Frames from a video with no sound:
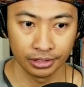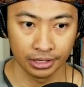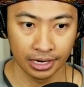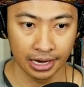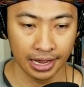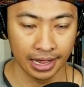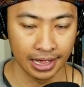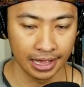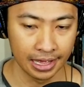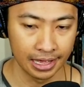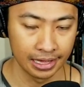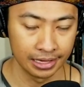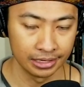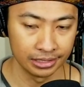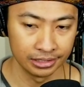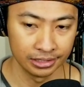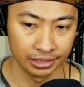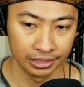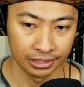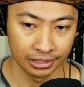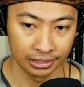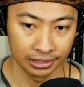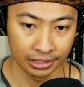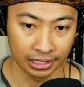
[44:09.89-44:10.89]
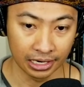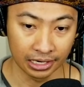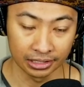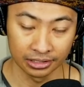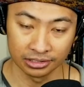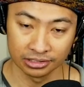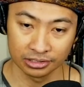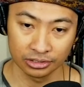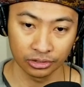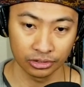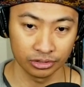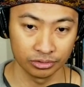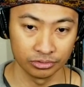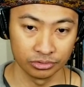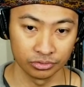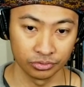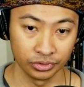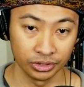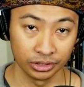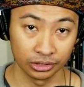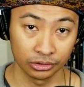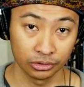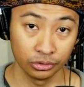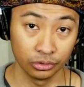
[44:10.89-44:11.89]
And I just thought it was
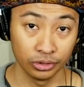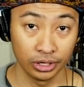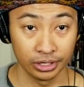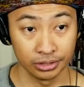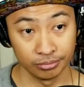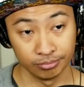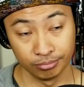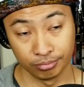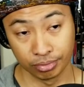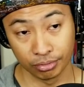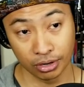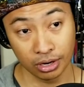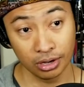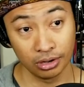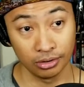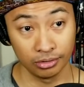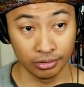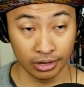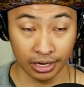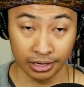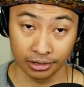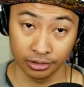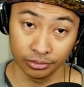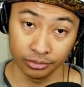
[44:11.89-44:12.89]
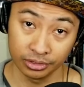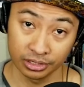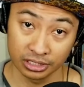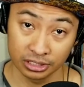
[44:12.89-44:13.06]
real cool. And bro, I don't want to